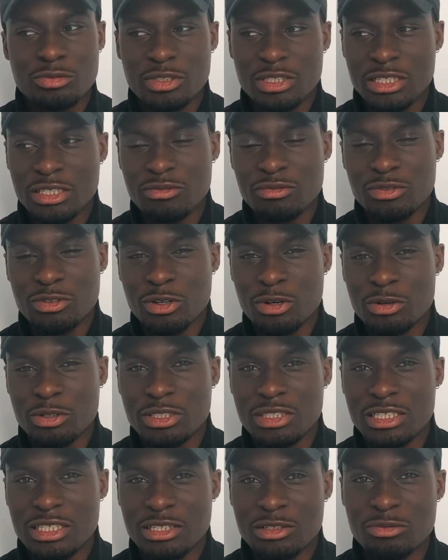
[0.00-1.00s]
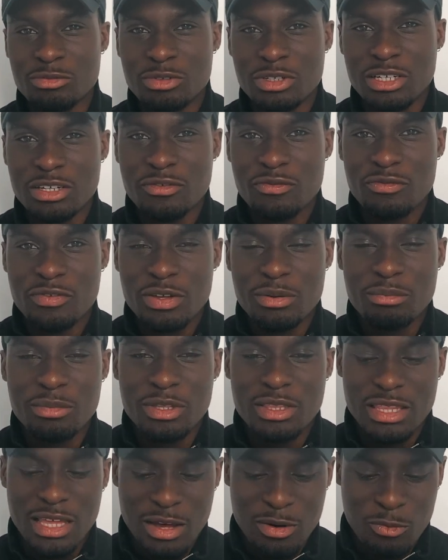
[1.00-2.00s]
even though it didn't really fit
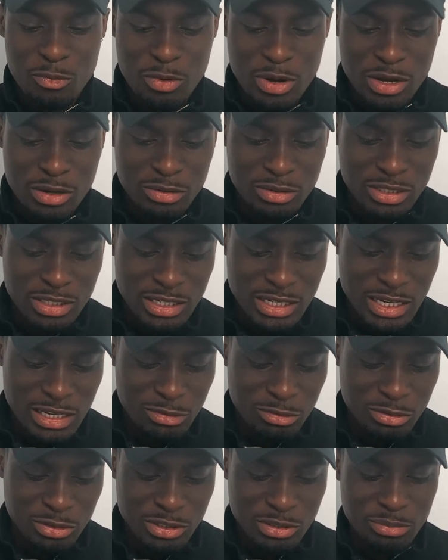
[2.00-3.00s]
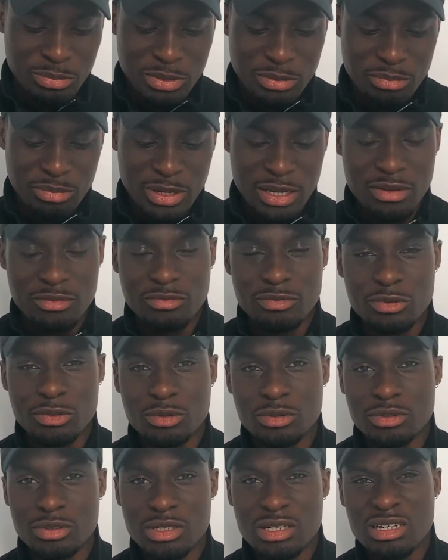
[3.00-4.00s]
me that well and it was a bit
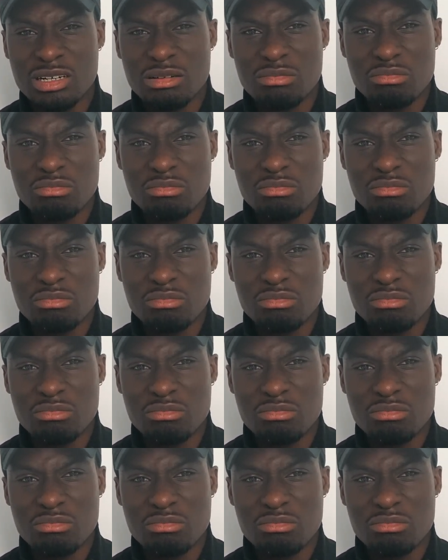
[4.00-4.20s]
painful.